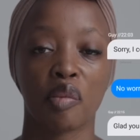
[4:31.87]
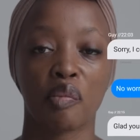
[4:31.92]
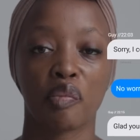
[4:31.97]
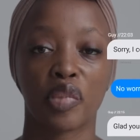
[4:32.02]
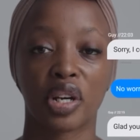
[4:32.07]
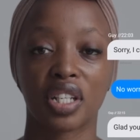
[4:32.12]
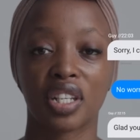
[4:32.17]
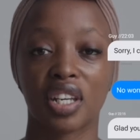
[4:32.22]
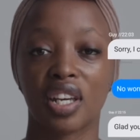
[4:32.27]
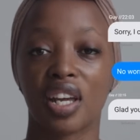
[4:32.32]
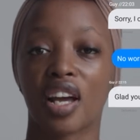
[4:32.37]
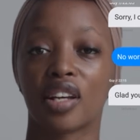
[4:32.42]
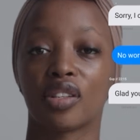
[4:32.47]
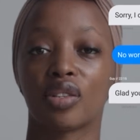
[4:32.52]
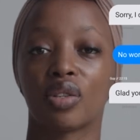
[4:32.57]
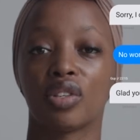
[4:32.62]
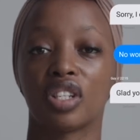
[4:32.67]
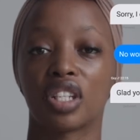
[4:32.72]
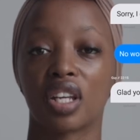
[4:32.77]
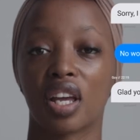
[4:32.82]
but he had
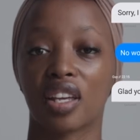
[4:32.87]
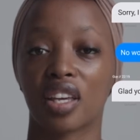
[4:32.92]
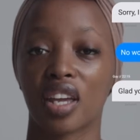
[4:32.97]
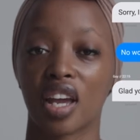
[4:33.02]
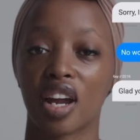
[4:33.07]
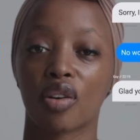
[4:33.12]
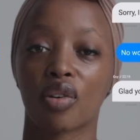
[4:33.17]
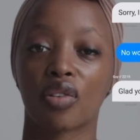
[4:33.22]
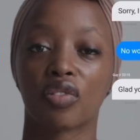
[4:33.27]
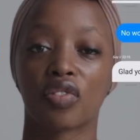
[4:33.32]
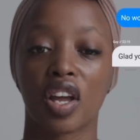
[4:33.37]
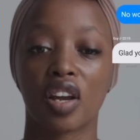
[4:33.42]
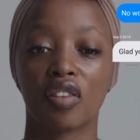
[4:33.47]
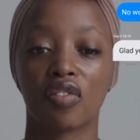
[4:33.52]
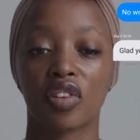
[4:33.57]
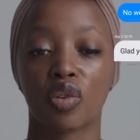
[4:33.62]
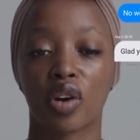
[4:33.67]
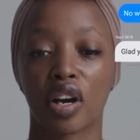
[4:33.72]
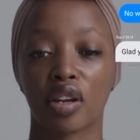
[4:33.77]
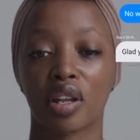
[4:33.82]
to take care of
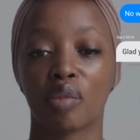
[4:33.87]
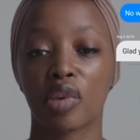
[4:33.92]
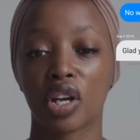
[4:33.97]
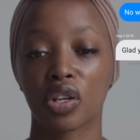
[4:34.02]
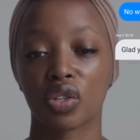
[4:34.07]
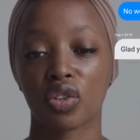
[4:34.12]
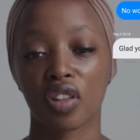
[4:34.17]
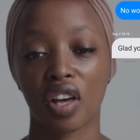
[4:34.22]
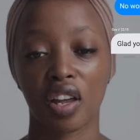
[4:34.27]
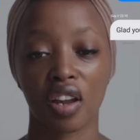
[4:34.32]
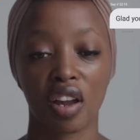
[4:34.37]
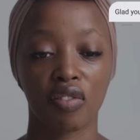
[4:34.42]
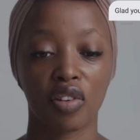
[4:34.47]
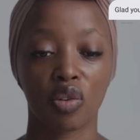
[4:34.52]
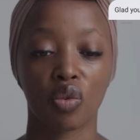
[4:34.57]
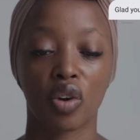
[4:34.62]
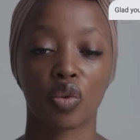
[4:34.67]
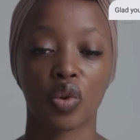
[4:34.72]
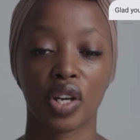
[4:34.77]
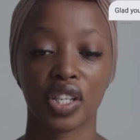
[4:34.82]
everyone and make sure that
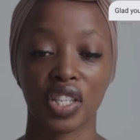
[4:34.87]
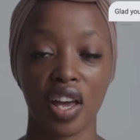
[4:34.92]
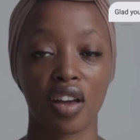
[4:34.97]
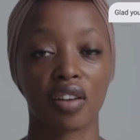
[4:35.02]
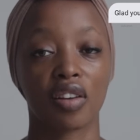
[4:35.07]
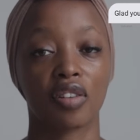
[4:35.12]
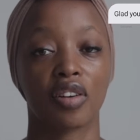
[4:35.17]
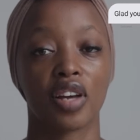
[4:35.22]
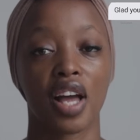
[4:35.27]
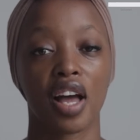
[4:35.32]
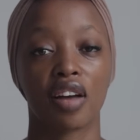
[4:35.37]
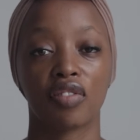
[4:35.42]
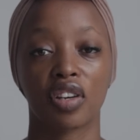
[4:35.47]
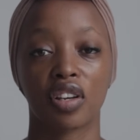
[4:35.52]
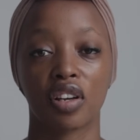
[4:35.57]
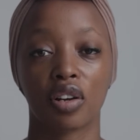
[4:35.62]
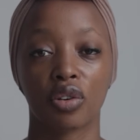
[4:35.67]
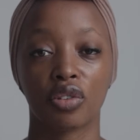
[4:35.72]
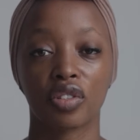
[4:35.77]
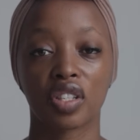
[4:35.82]
everyone was
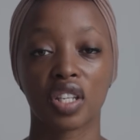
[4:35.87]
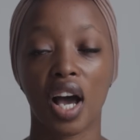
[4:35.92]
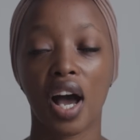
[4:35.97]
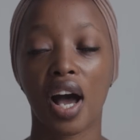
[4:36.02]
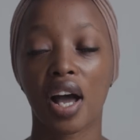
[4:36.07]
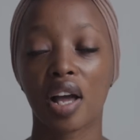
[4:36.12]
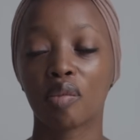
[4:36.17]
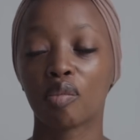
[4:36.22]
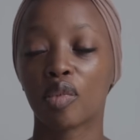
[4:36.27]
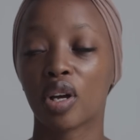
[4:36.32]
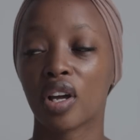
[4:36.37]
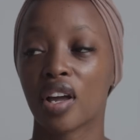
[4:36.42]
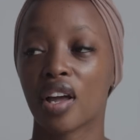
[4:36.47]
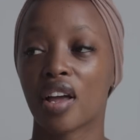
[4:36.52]
having a good time.